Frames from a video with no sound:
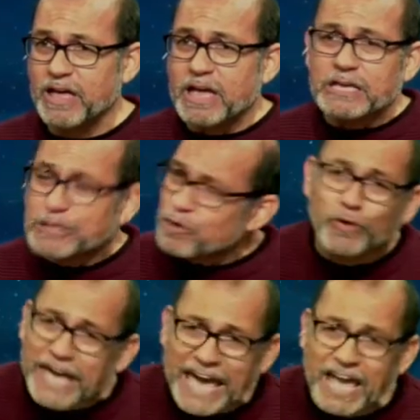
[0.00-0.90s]
You
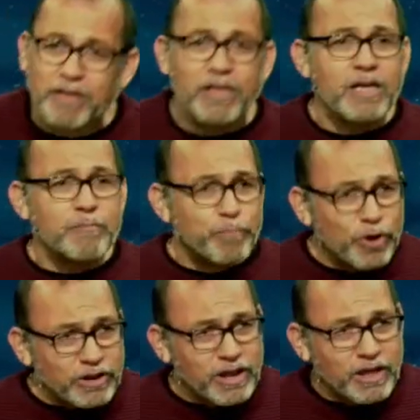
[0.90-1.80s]
can't
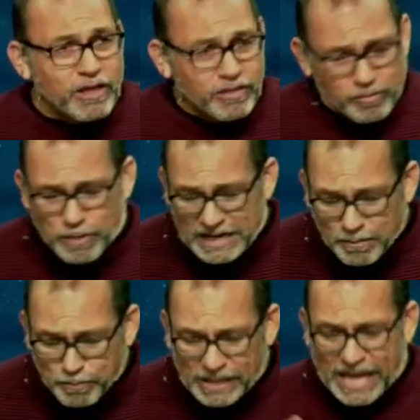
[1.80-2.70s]
put
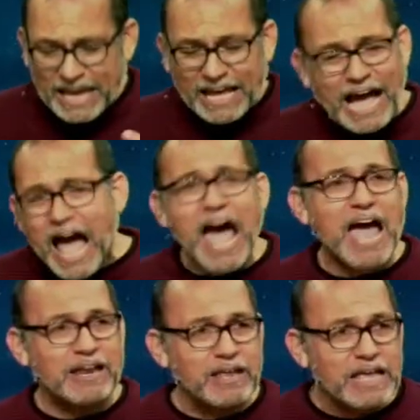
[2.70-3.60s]
manipulate
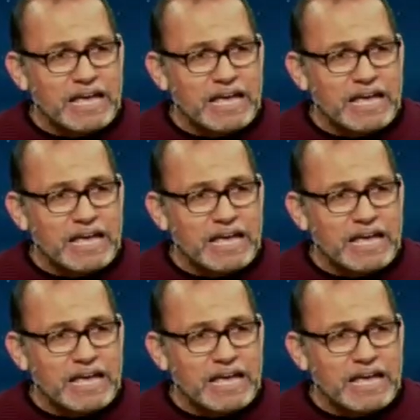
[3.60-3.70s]
God